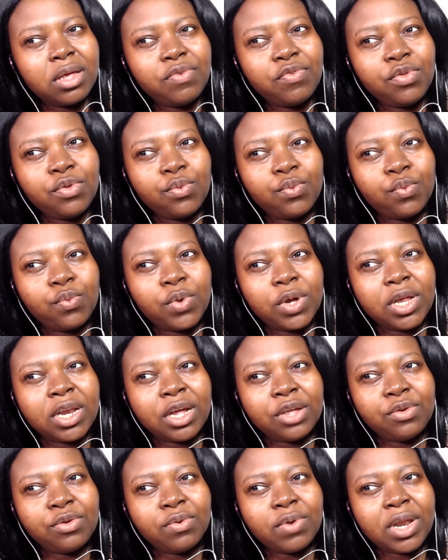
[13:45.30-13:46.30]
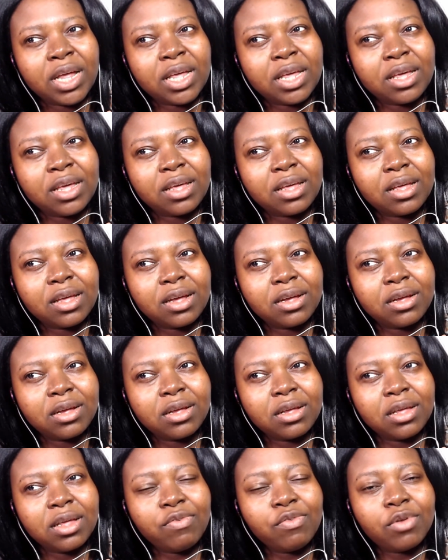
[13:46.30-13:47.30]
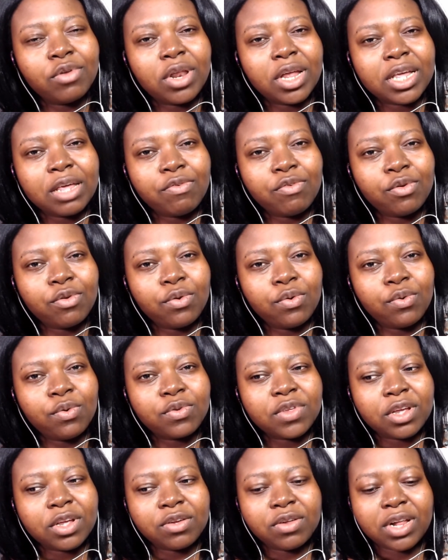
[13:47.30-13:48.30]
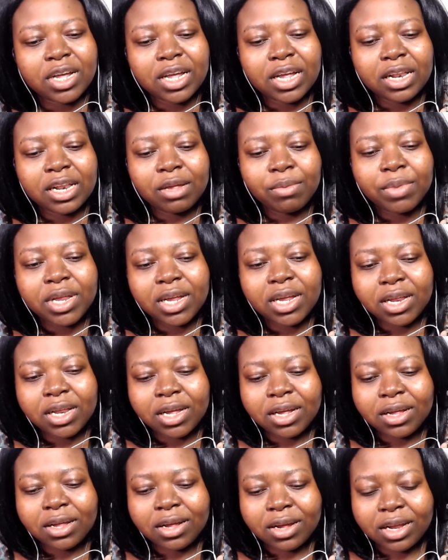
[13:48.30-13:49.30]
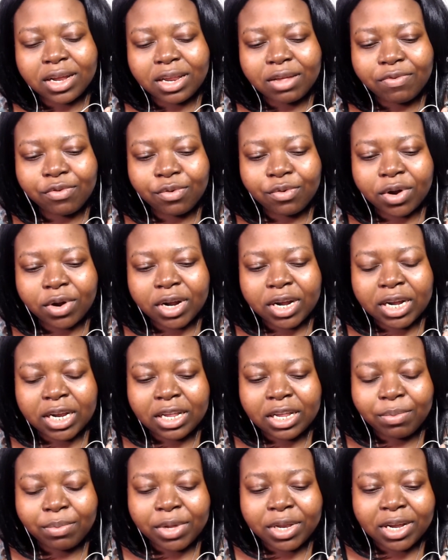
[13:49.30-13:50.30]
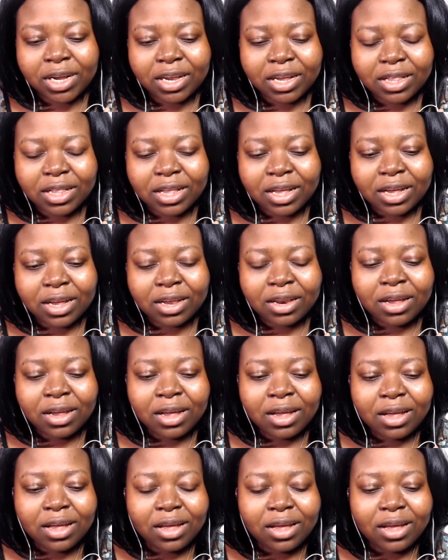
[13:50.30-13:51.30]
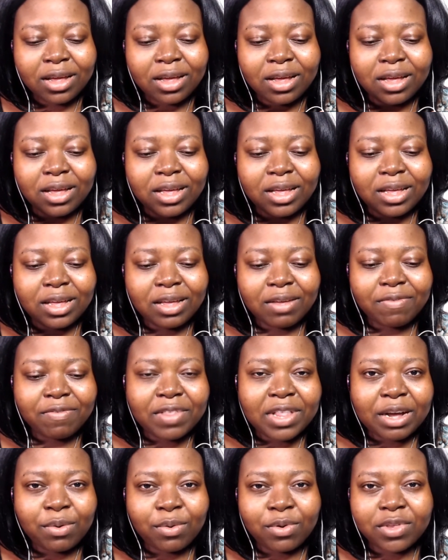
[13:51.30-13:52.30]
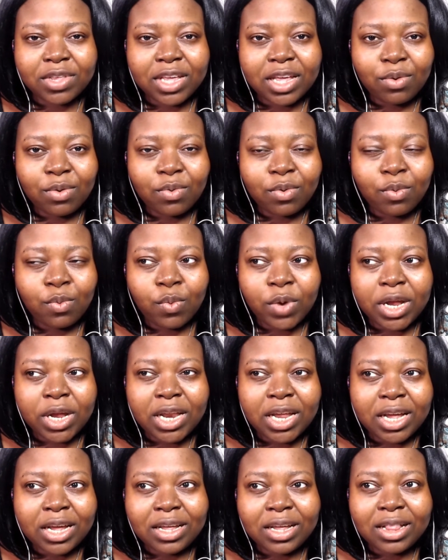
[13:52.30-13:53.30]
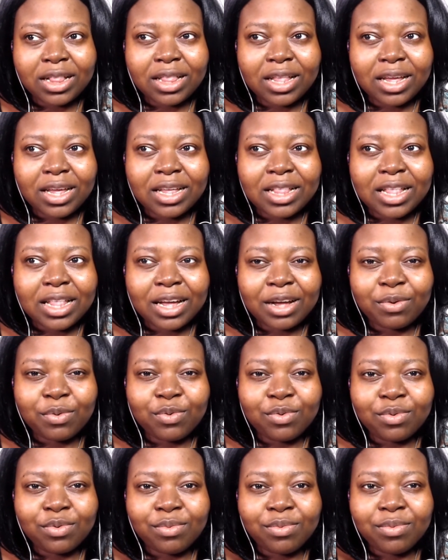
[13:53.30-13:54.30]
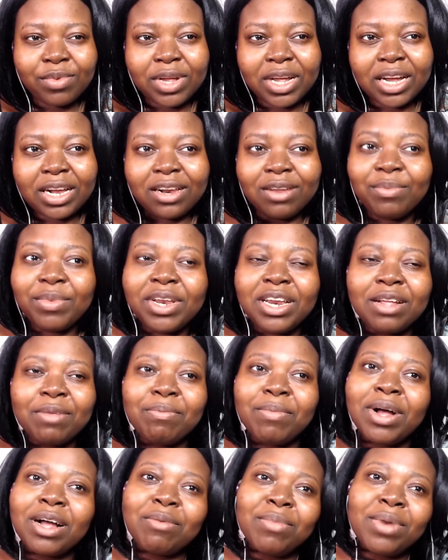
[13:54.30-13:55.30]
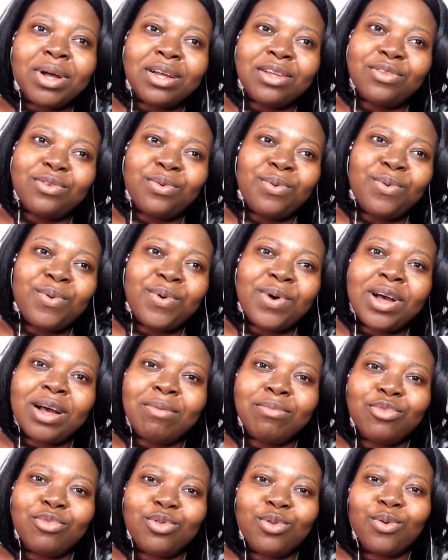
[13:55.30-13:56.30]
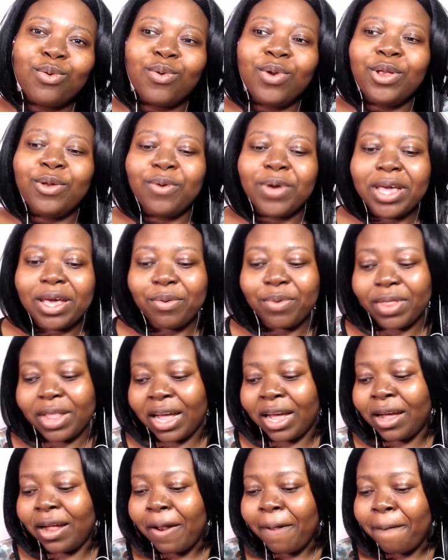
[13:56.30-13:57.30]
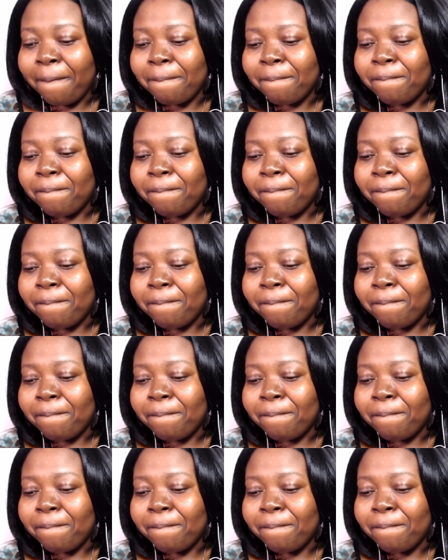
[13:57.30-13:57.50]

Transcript: If you win, are you like, if you lose, are you like eliminated? And if you are eliminated, then if that was Kinro winning, then that will eliminate Magma. So I'm totally okay with that.